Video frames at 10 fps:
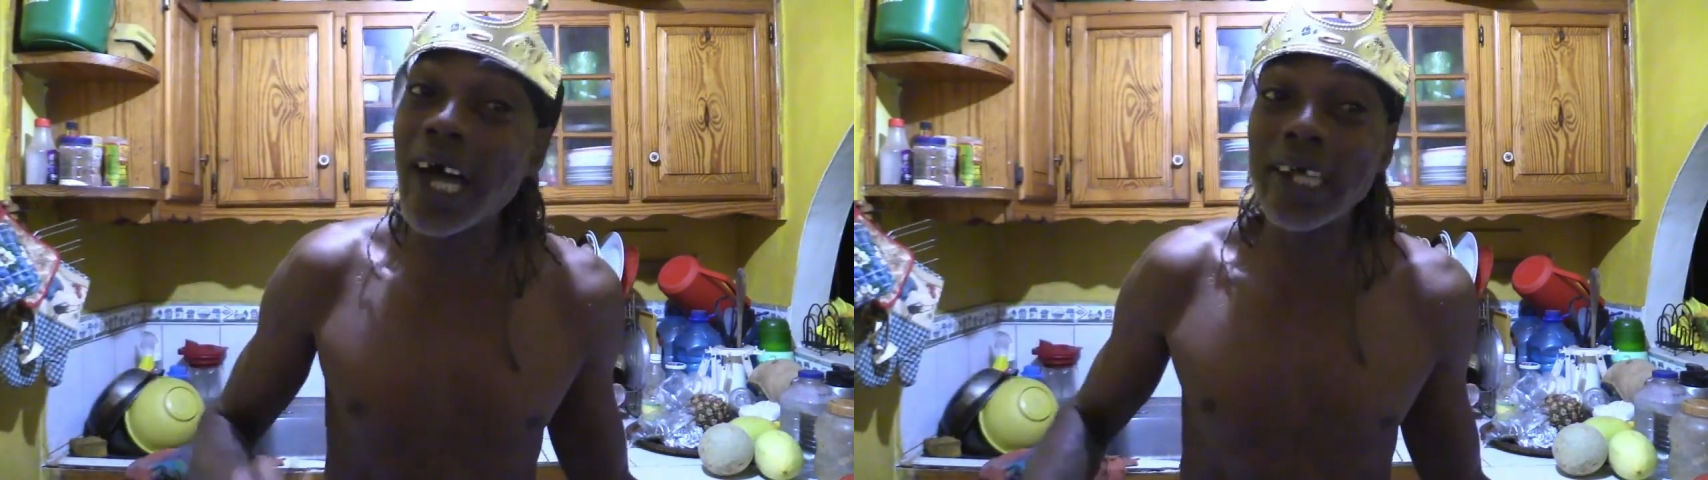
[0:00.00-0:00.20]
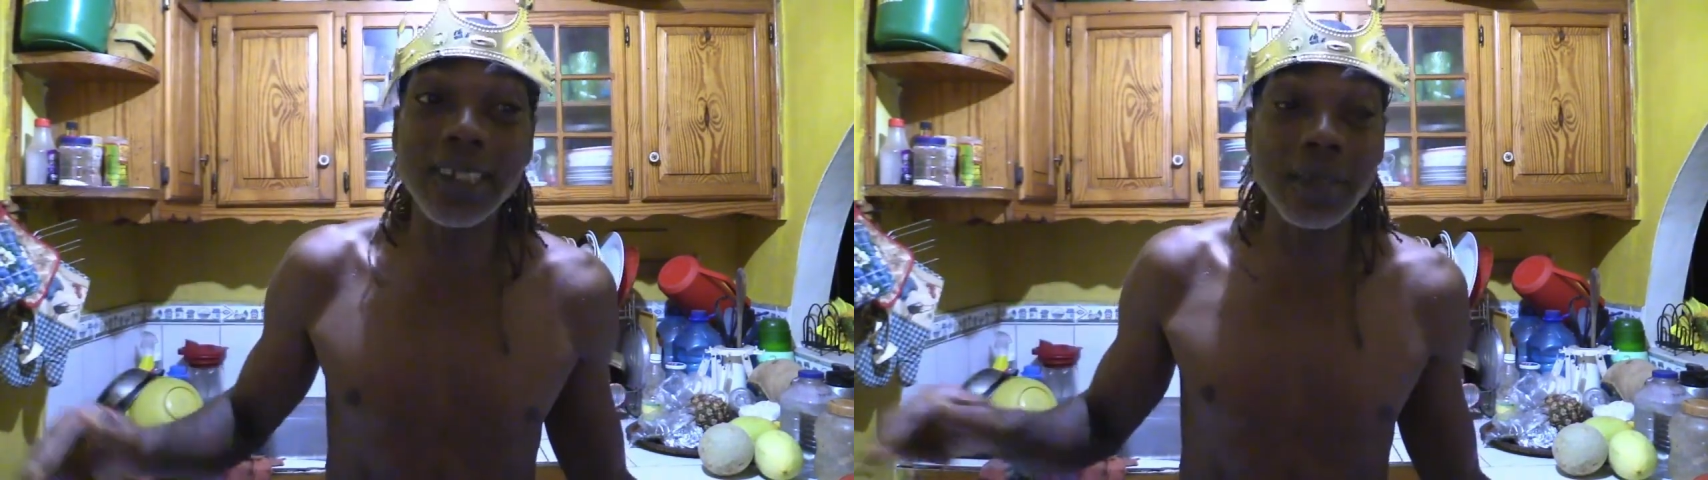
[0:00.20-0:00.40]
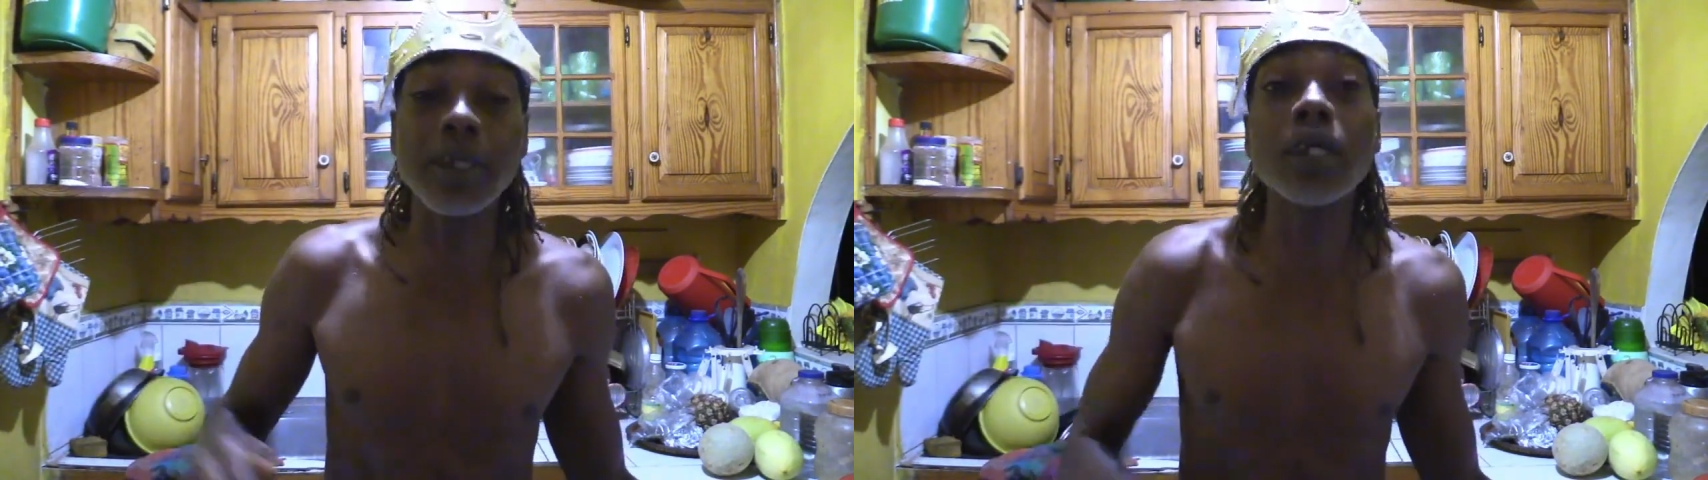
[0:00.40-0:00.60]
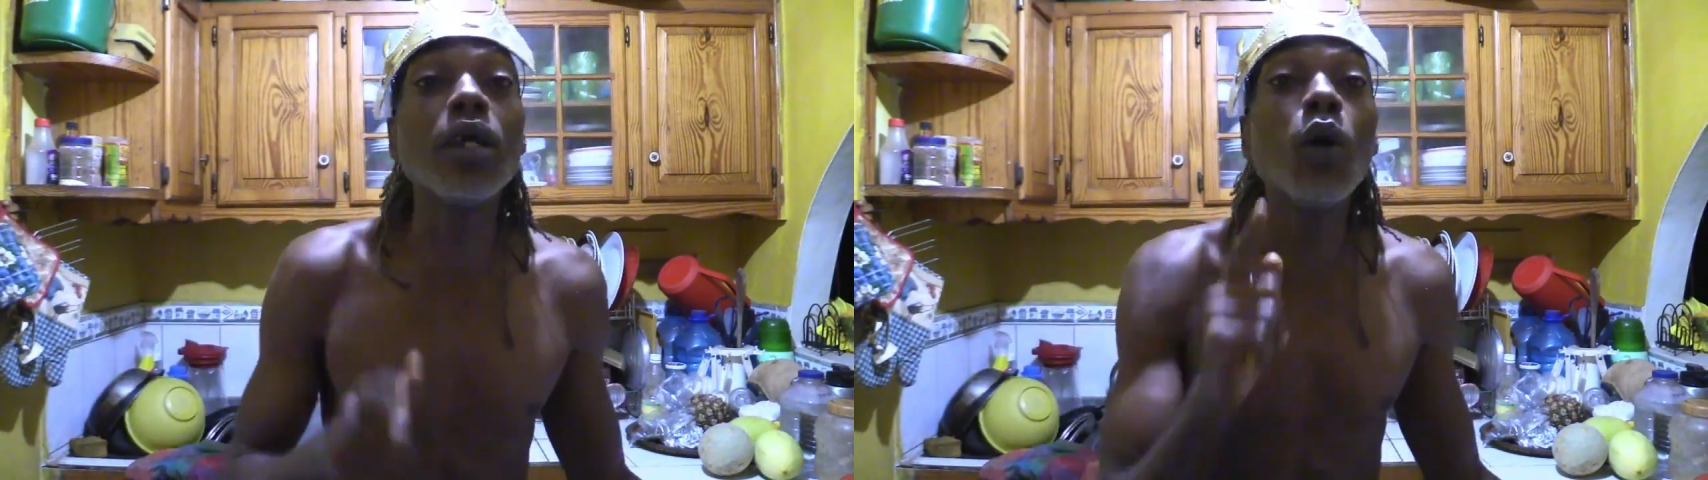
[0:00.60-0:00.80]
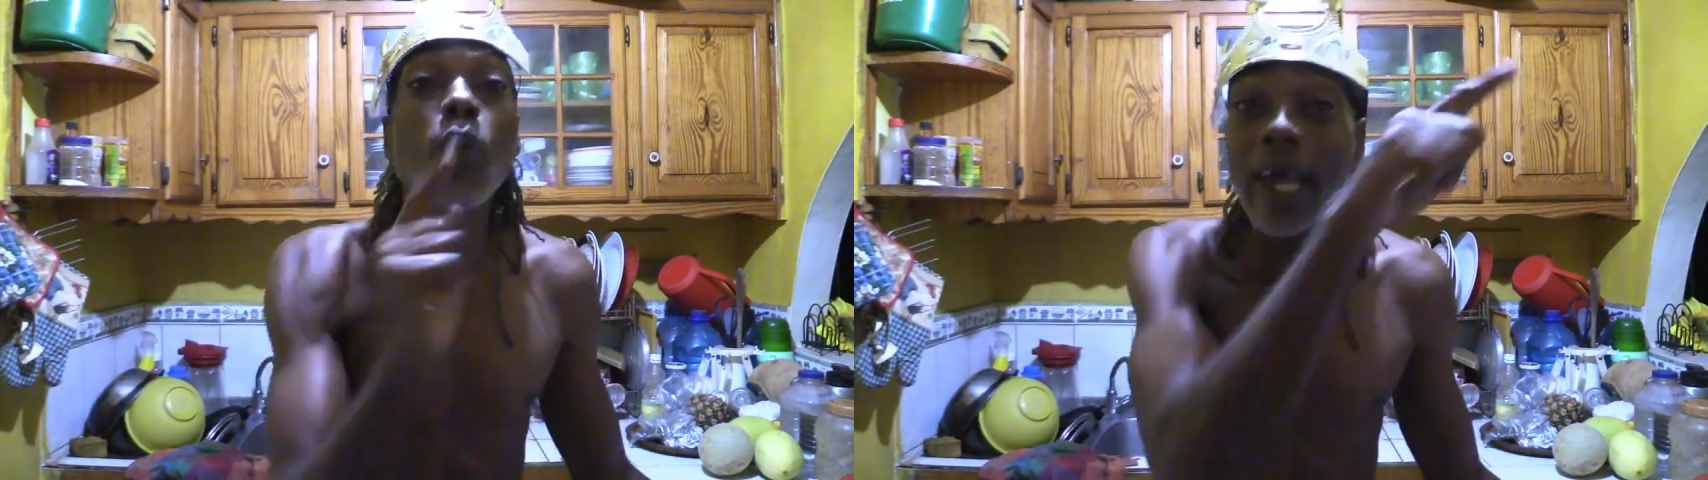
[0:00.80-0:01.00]
artists there.
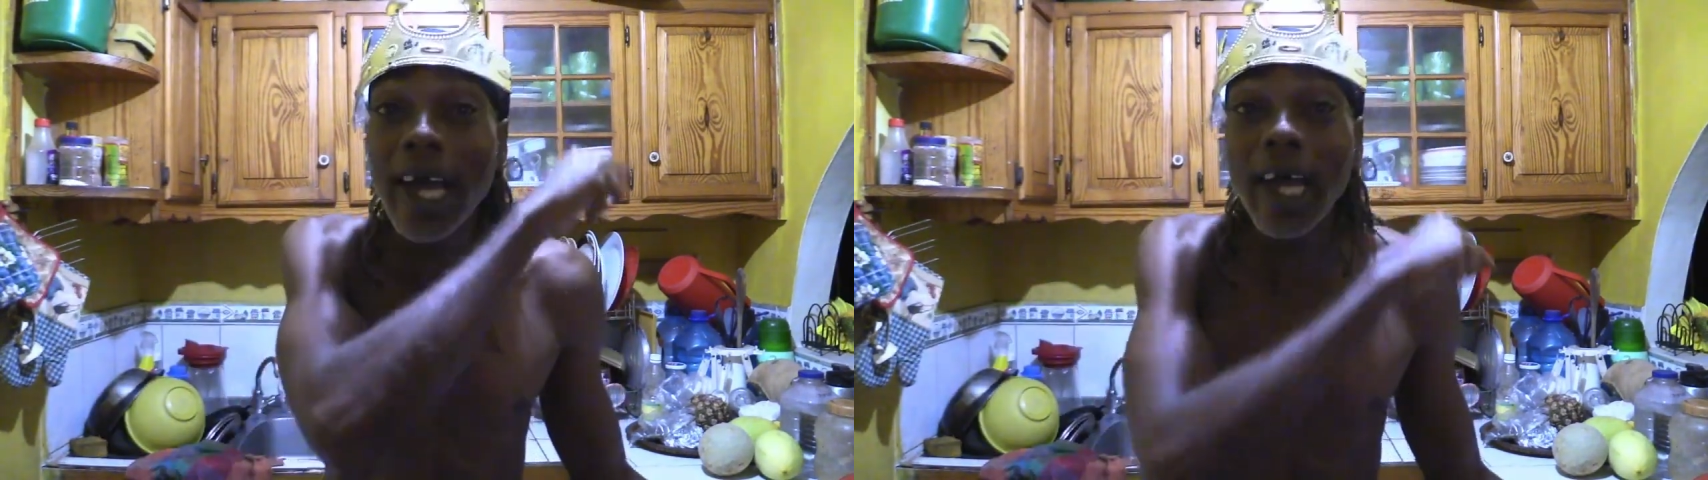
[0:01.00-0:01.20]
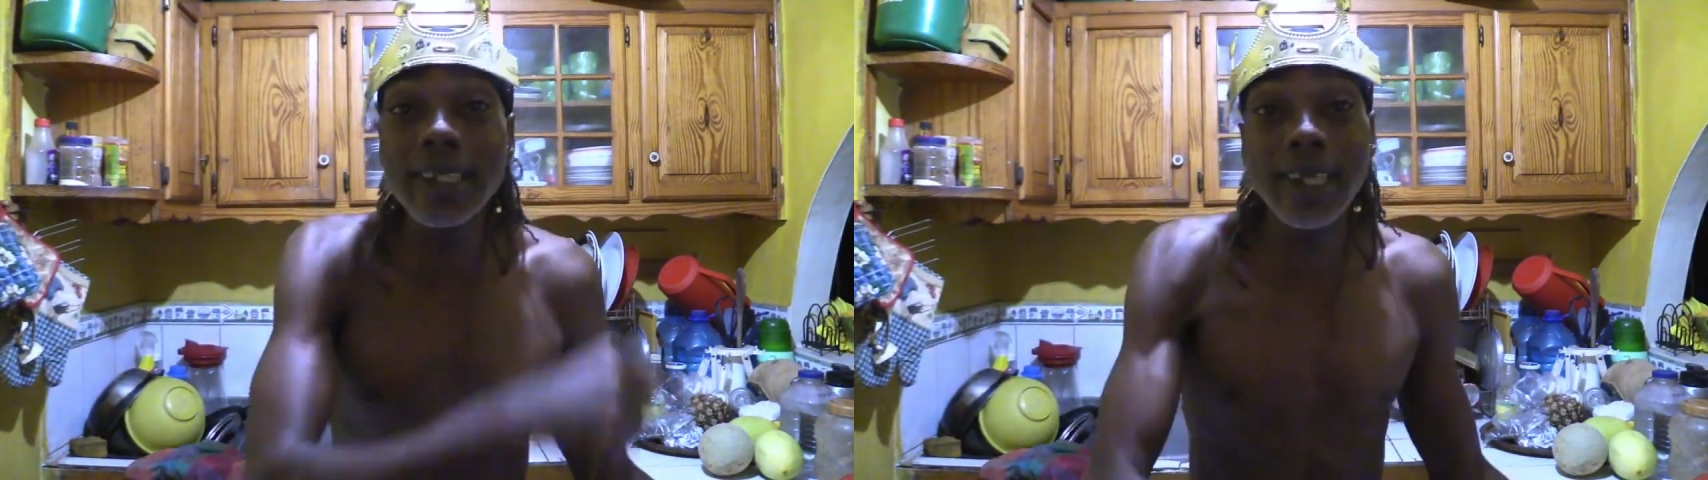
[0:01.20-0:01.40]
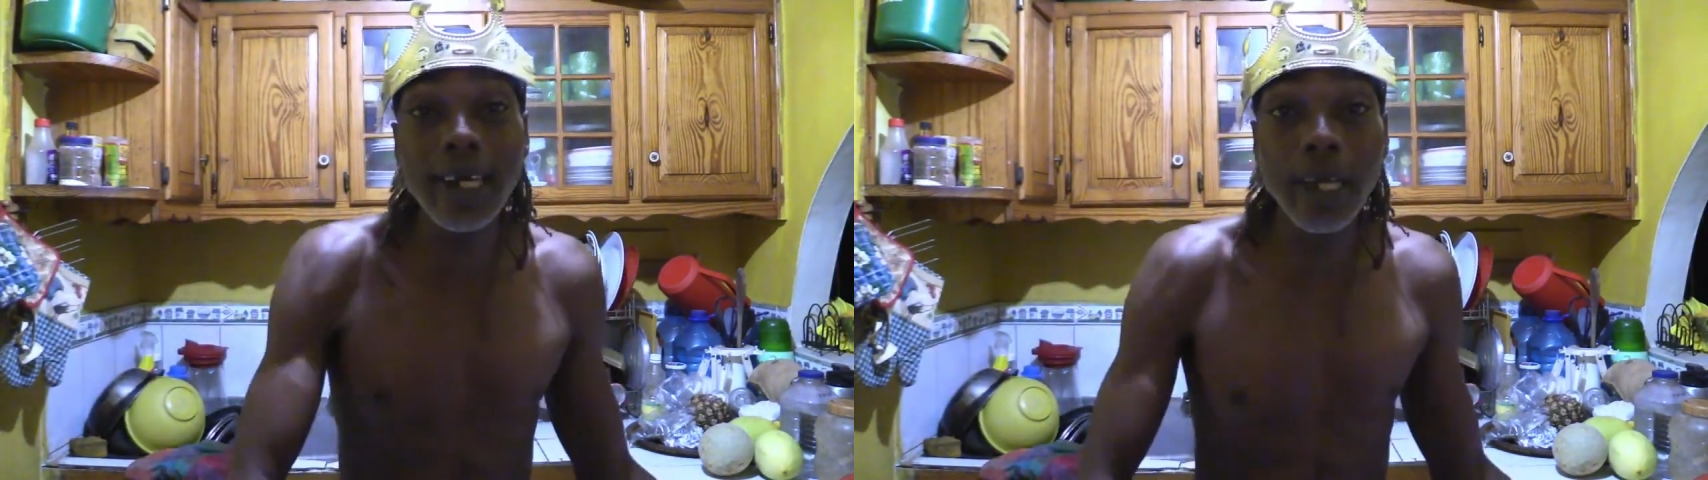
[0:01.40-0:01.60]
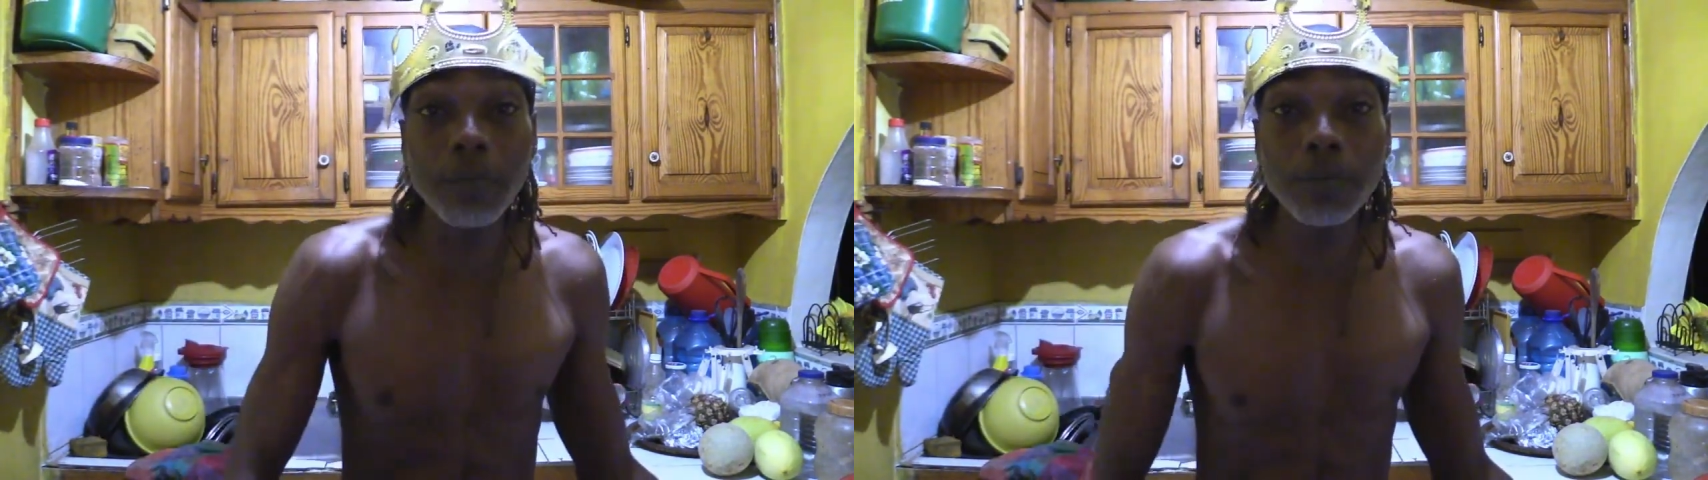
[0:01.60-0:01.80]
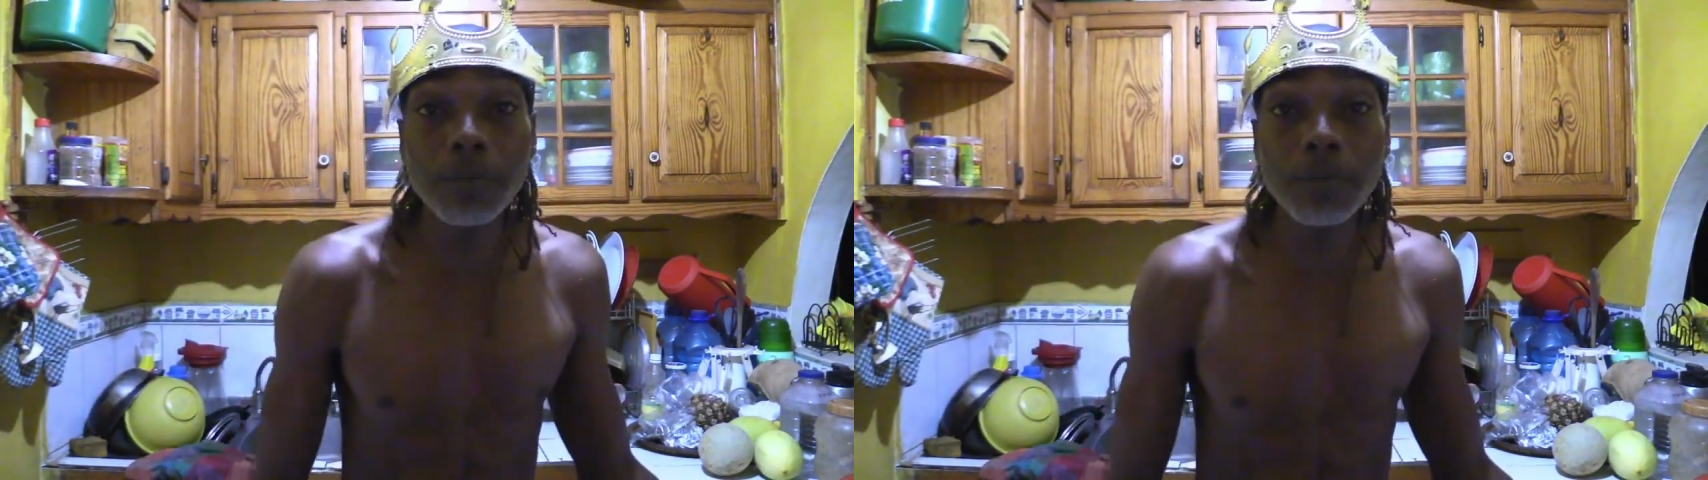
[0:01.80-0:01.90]
Where Cartel there?